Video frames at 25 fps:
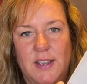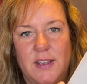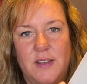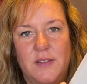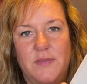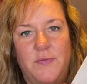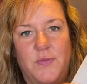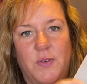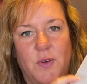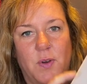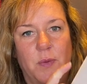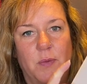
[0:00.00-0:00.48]

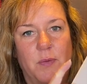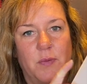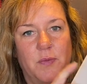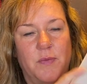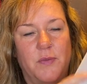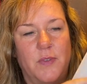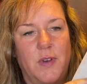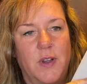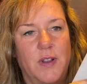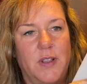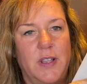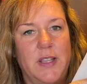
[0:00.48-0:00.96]
for
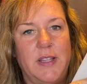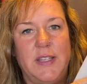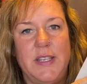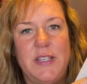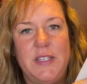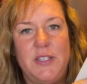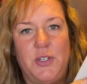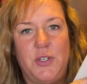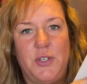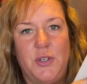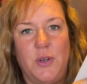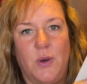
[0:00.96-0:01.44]
at
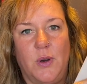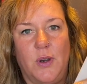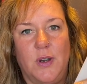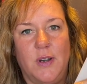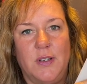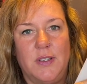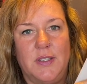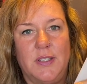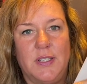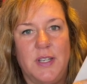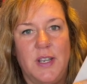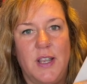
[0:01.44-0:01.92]
least
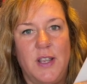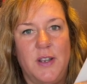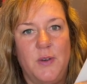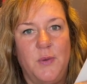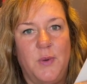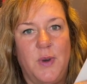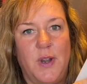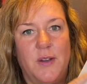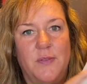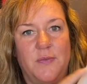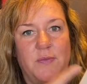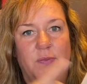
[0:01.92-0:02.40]
shorts and
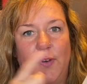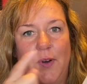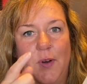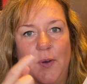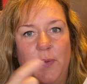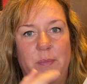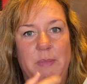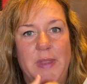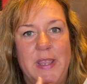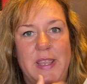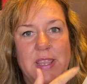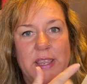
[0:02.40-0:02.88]
underwear, for
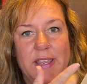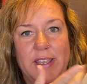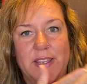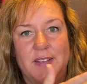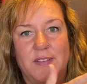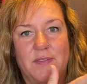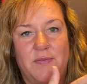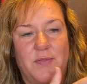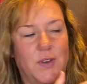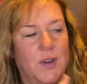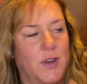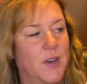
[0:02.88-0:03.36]
me
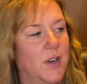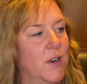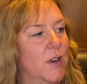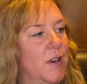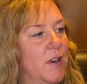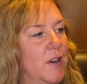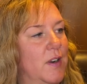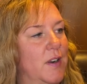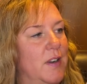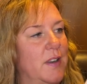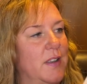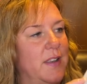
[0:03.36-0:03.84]
and for
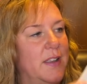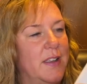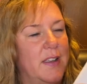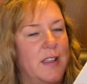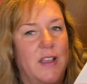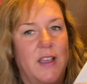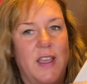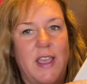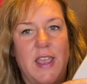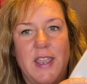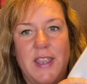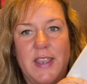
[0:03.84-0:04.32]
her.
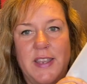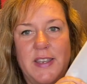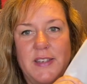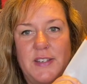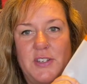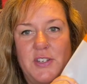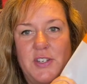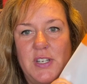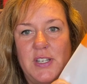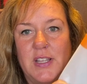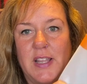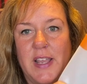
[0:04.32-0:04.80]
And
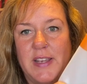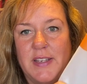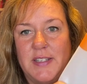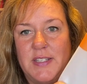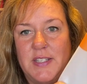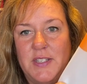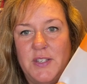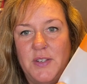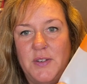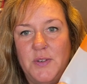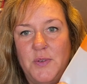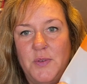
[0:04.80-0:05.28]
she
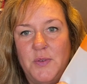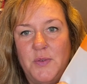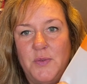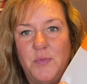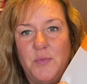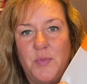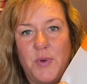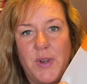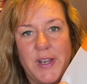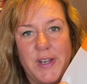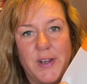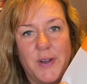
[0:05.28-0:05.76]
likes to
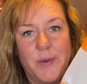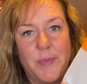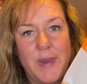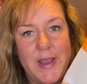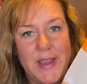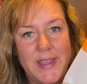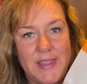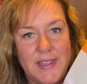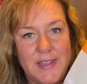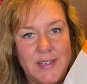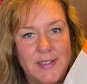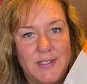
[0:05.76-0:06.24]
bring her
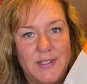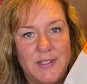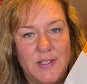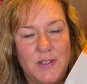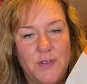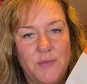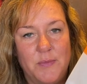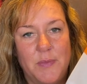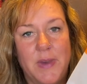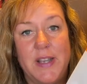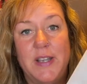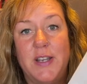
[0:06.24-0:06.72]
bathing
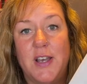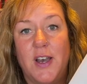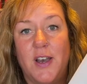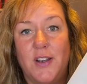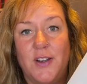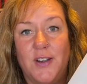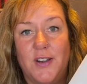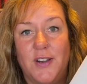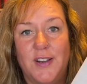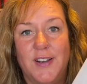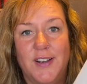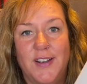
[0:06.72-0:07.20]
suit, my
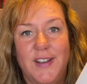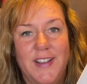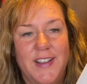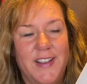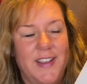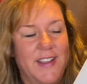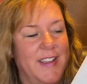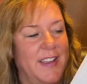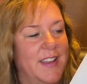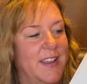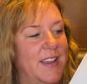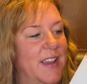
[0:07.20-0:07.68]
daughter,
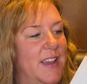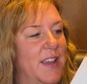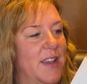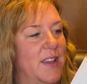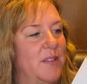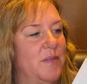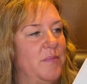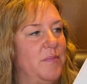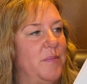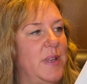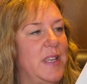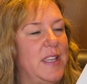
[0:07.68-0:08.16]

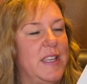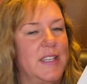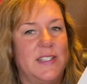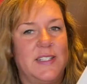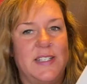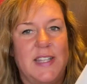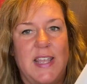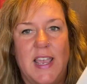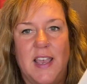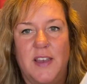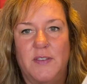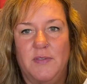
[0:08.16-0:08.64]
because
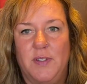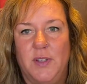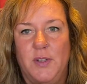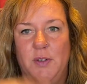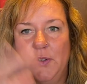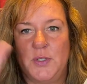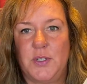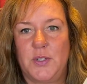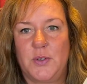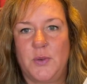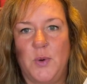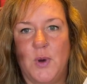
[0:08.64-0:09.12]
they have
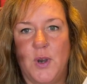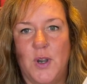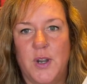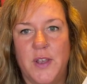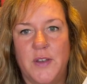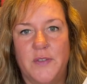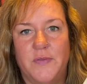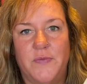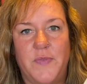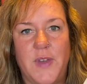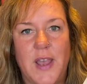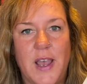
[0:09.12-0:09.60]
little squirt
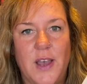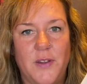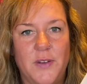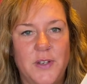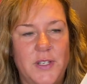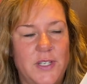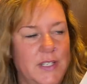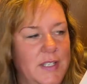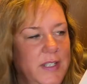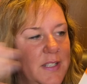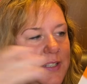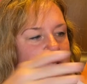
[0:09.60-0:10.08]
up
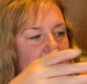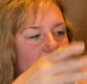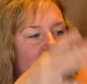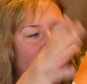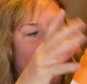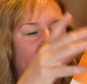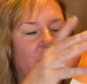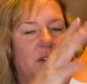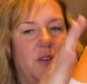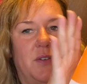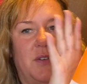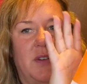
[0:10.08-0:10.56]
fountains,
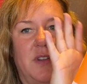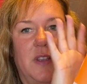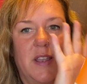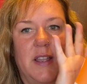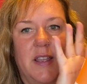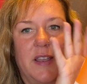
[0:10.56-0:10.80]
so